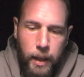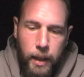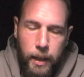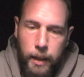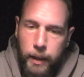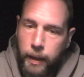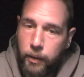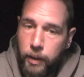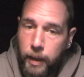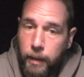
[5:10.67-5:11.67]
Like I
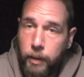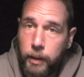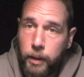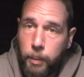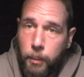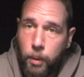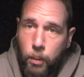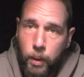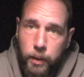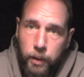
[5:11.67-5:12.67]
said, I have a little bit more
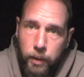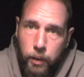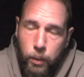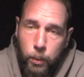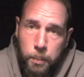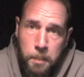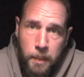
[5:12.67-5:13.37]
work to do,